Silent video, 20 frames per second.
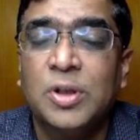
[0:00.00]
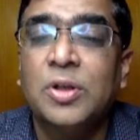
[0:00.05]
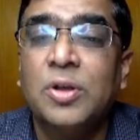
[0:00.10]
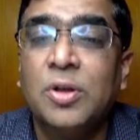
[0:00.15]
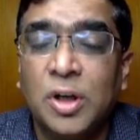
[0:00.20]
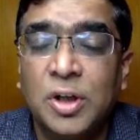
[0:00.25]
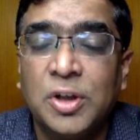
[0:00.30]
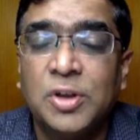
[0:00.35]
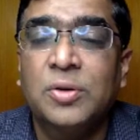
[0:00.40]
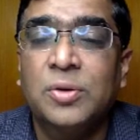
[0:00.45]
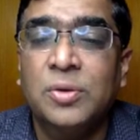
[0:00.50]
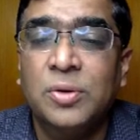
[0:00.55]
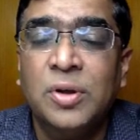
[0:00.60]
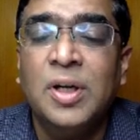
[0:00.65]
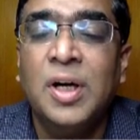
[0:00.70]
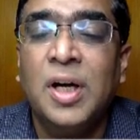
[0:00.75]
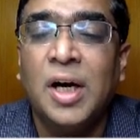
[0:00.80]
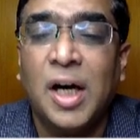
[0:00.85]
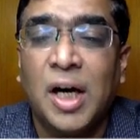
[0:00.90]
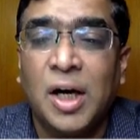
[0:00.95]
not to
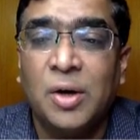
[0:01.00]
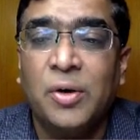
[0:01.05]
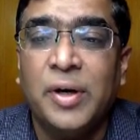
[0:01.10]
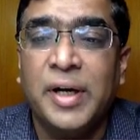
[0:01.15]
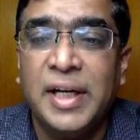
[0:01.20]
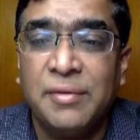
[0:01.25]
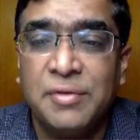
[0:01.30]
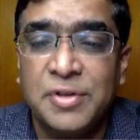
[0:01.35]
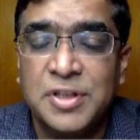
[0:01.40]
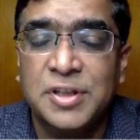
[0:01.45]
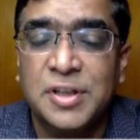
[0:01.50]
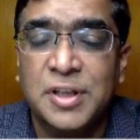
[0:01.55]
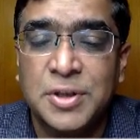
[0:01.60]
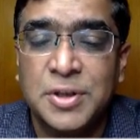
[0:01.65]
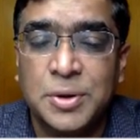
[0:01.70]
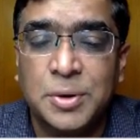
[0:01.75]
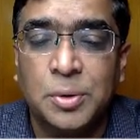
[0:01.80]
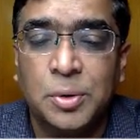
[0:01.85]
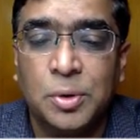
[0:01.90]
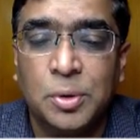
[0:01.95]
allow any visitors
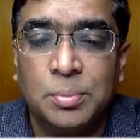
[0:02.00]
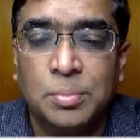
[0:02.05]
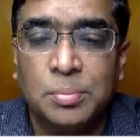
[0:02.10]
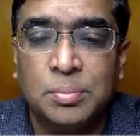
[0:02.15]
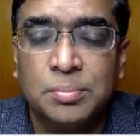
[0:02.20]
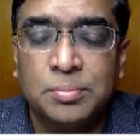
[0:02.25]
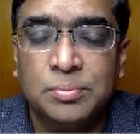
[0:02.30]
to home.